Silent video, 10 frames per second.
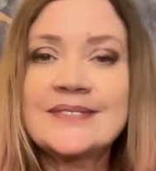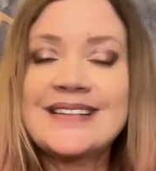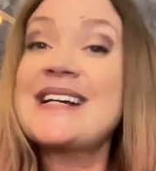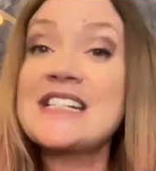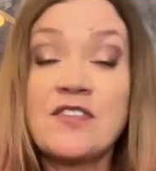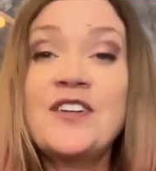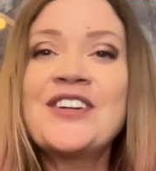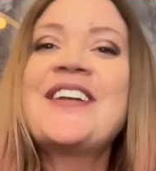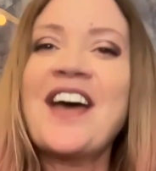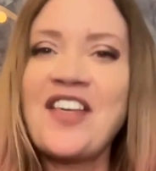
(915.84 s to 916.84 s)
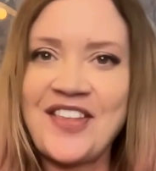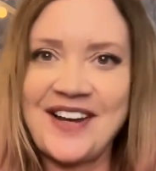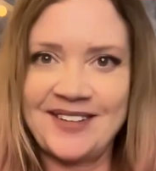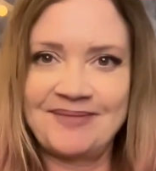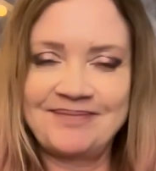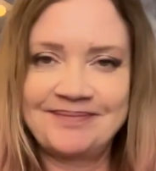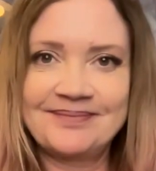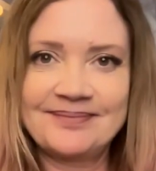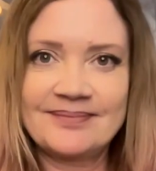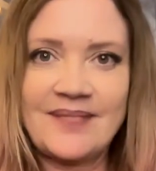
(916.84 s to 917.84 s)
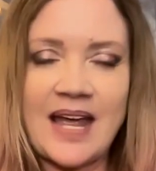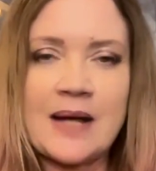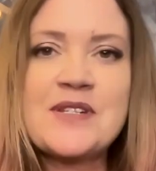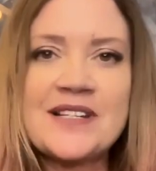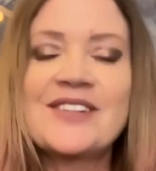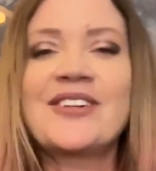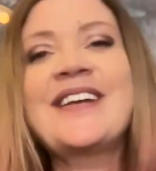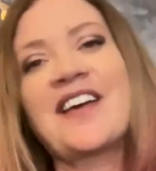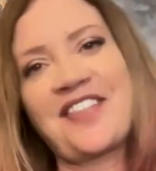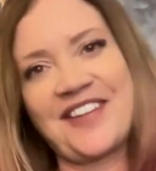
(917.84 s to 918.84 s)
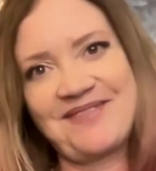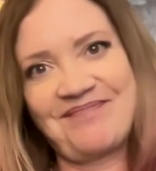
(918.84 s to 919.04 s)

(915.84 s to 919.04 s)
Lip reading: because I feel nothing, absolutely nothing.